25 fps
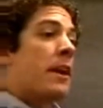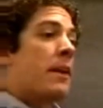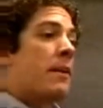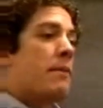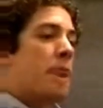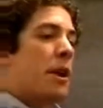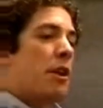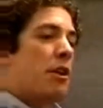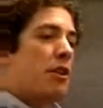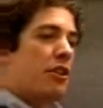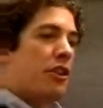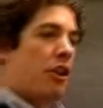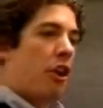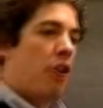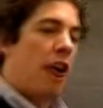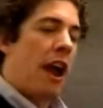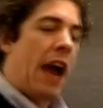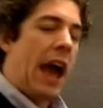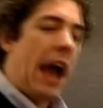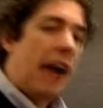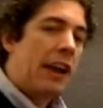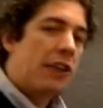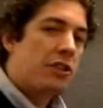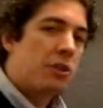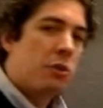comparing our
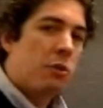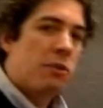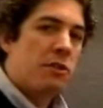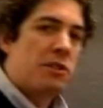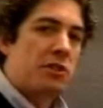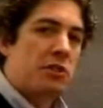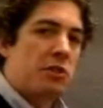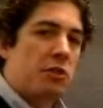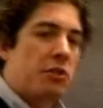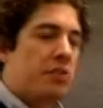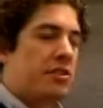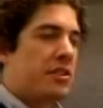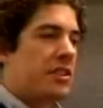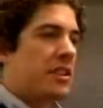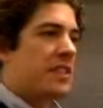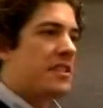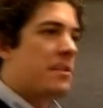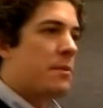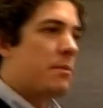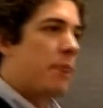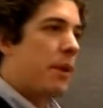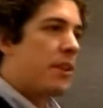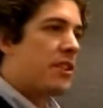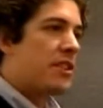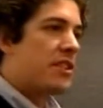actual results
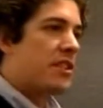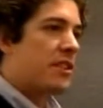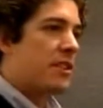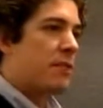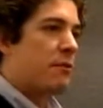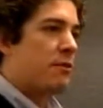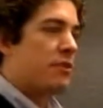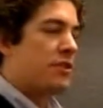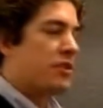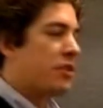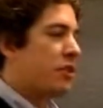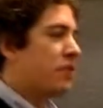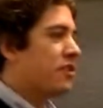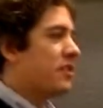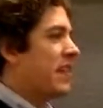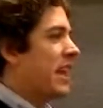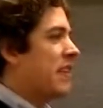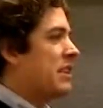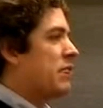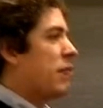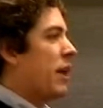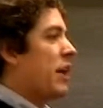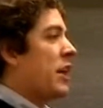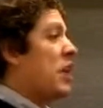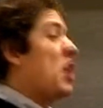against the budgeted results, and
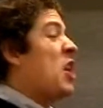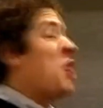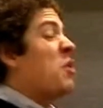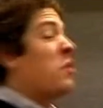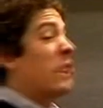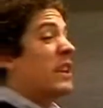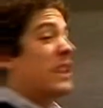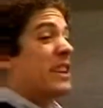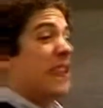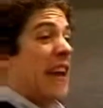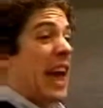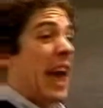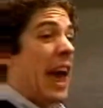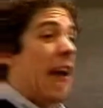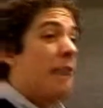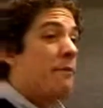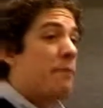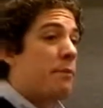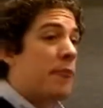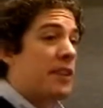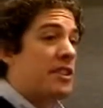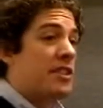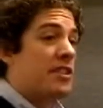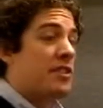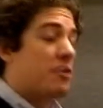that's why we need to
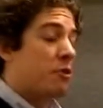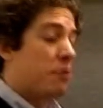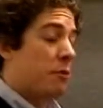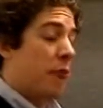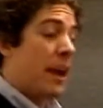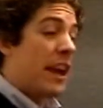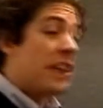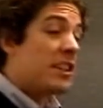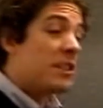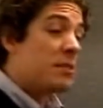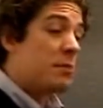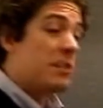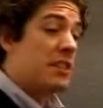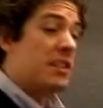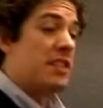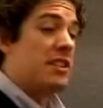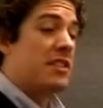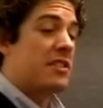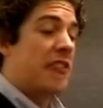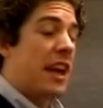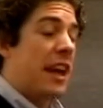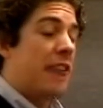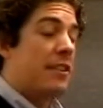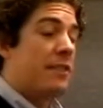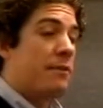have budgets, or management
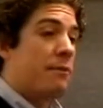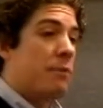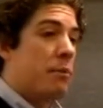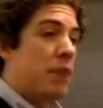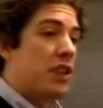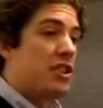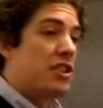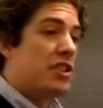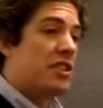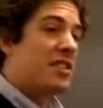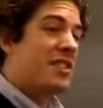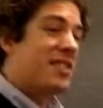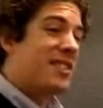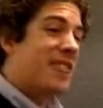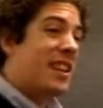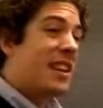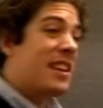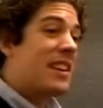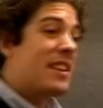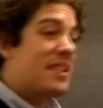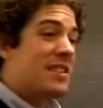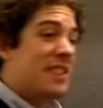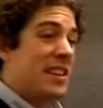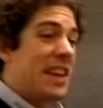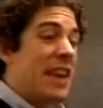needs to have budgets, is they
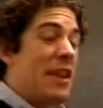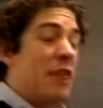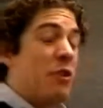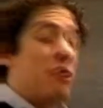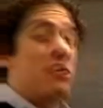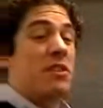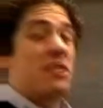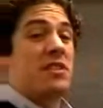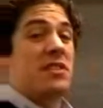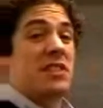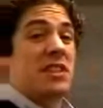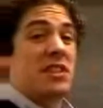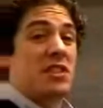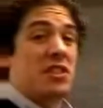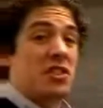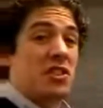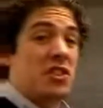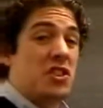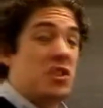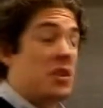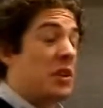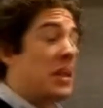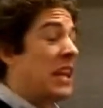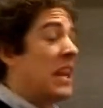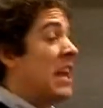need to see how the organization
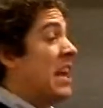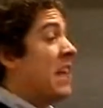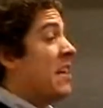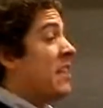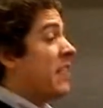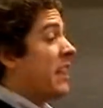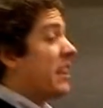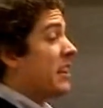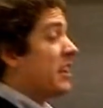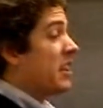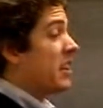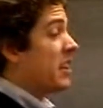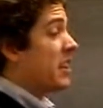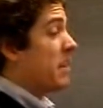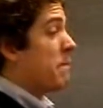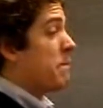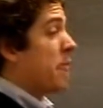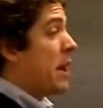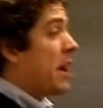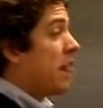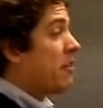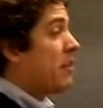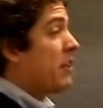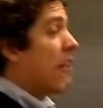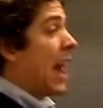is doing. They need to
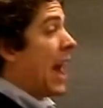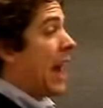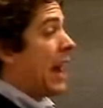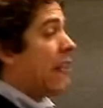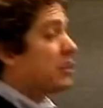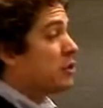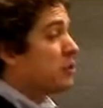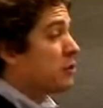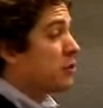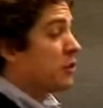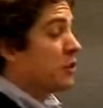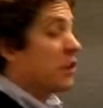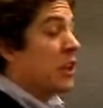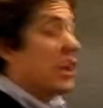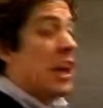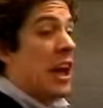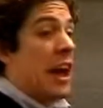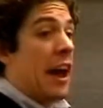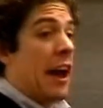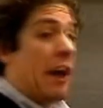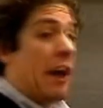compare the actual